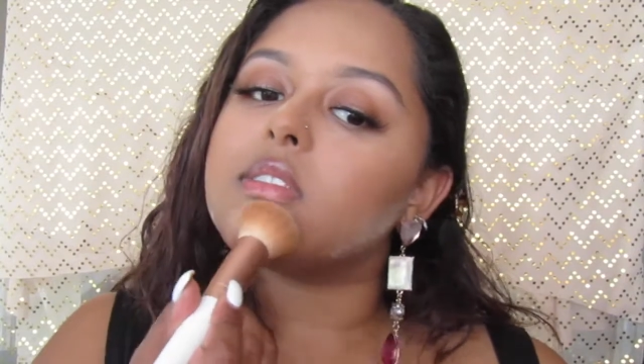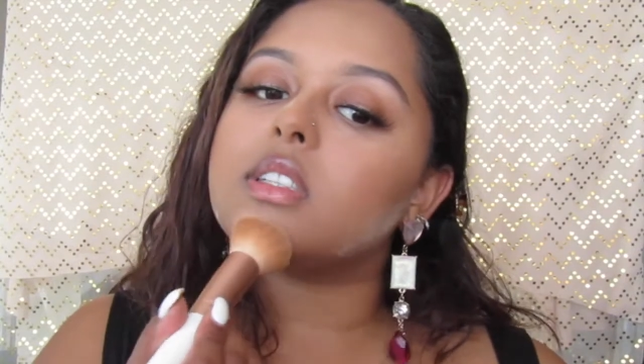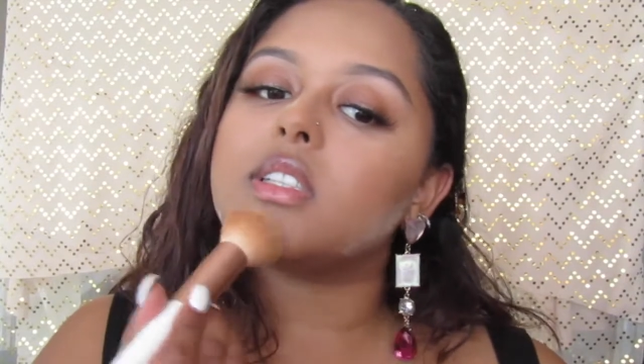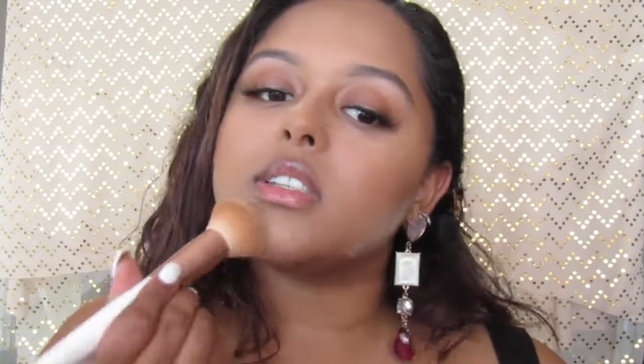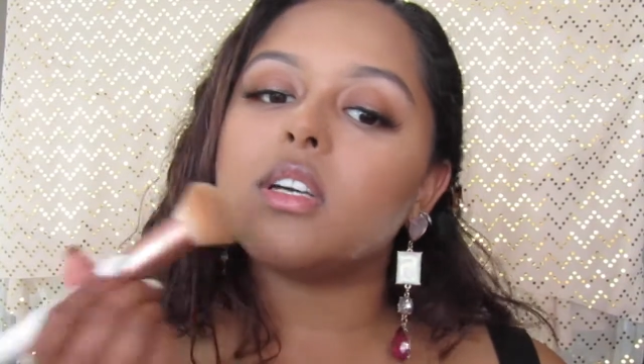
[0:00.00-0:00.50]

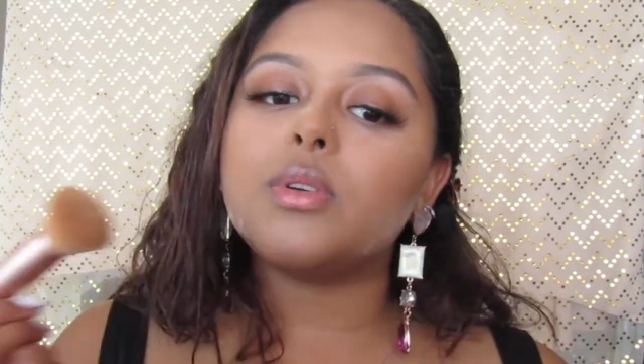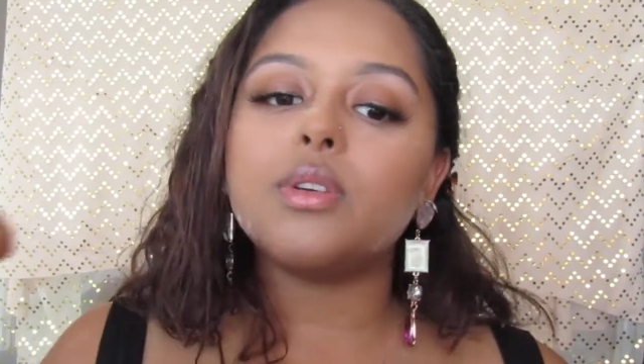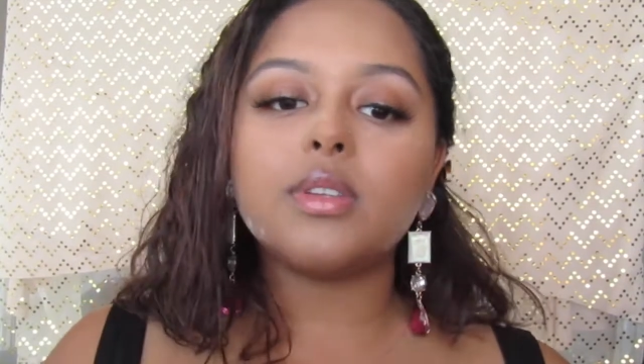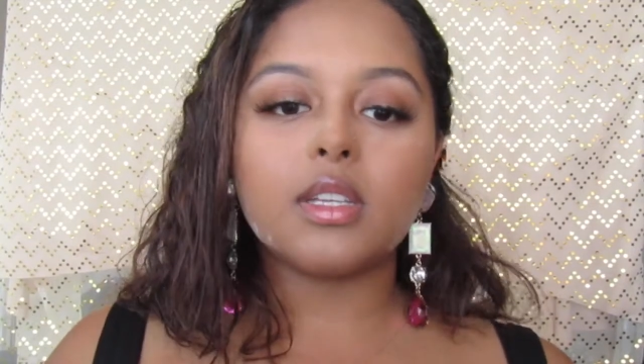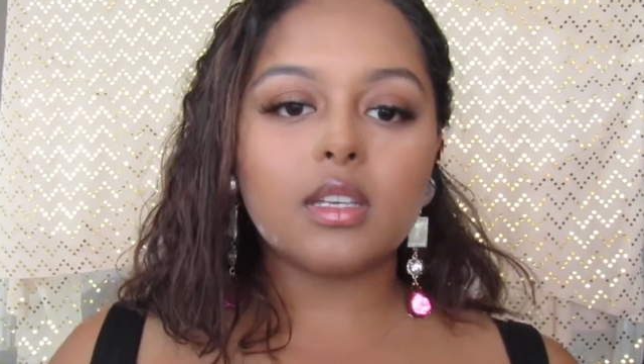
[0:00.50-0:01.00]
I know
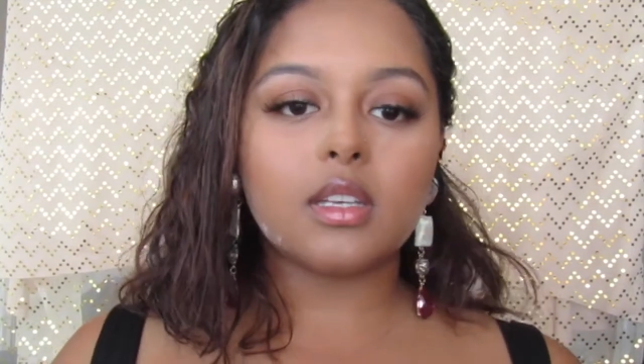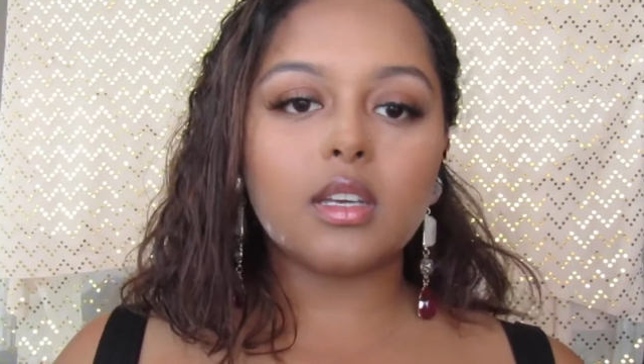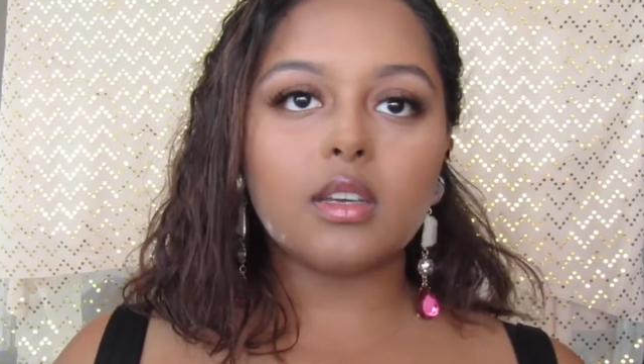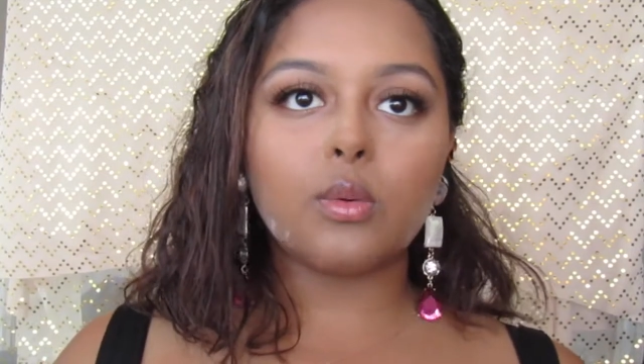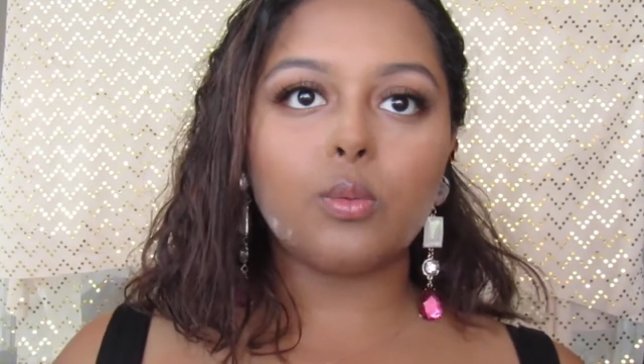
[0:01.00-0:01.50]
you're
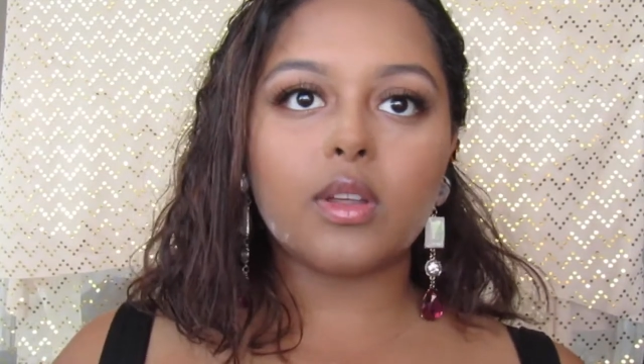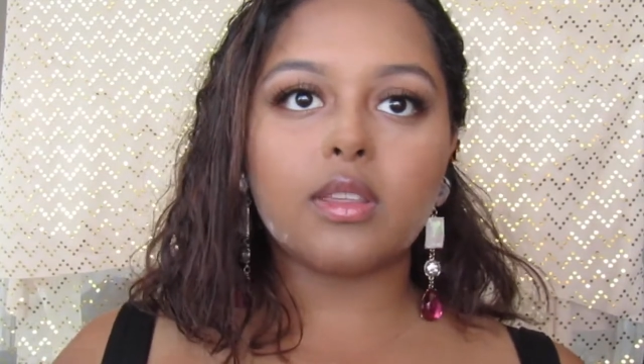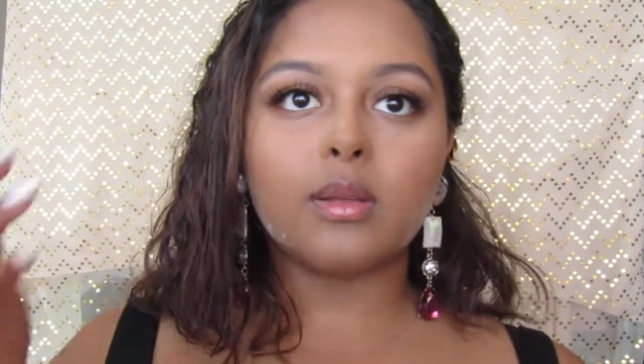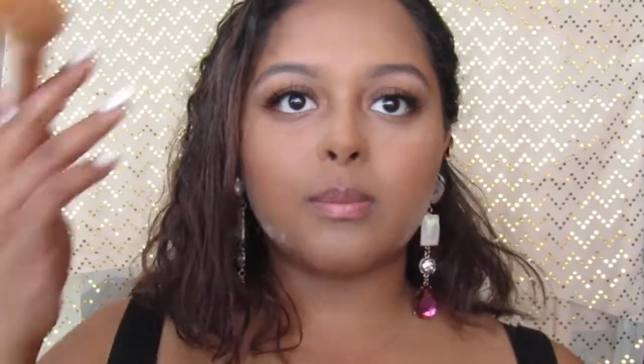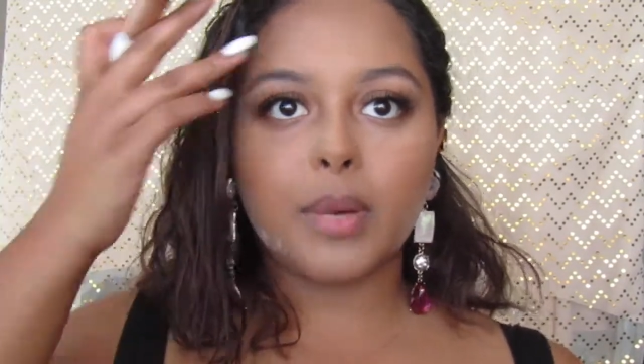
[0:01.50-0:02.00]
thinking
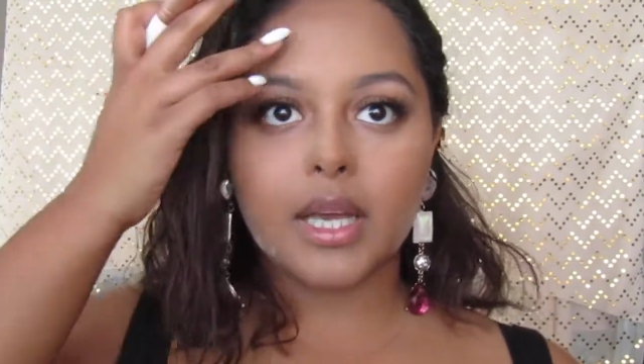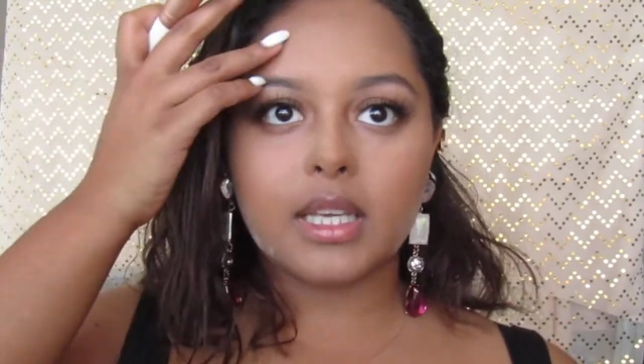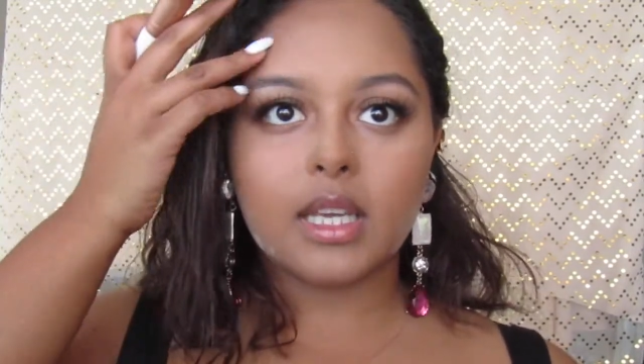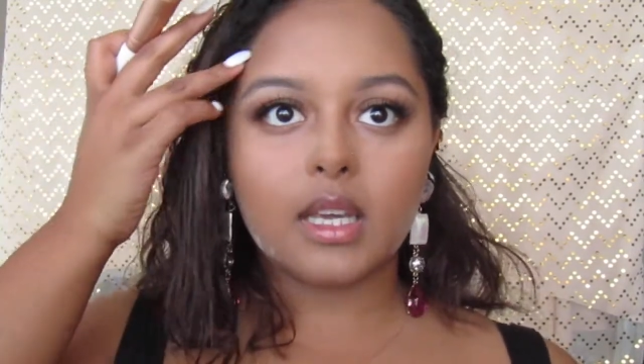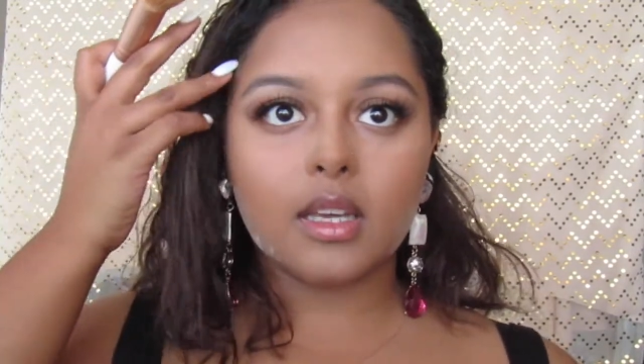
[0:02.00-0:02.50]
with
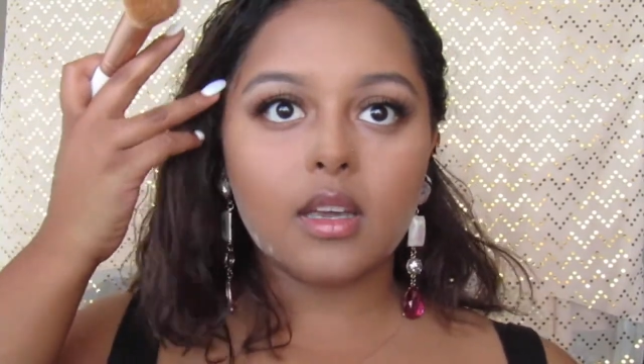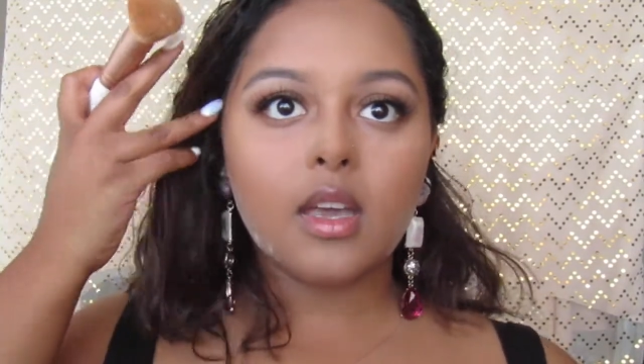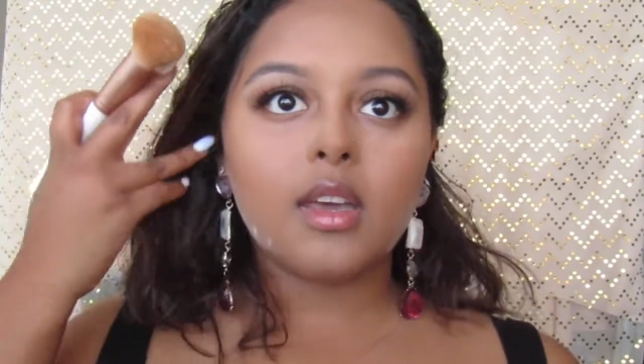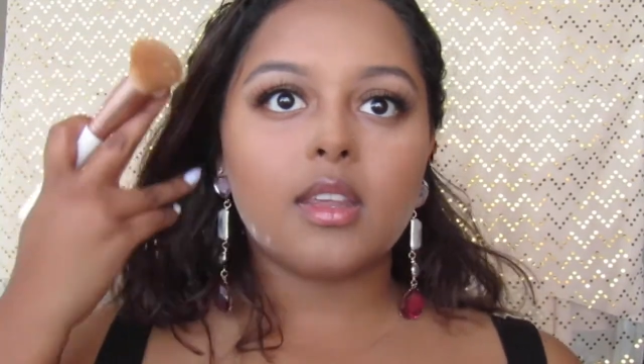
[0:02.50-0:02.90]
baking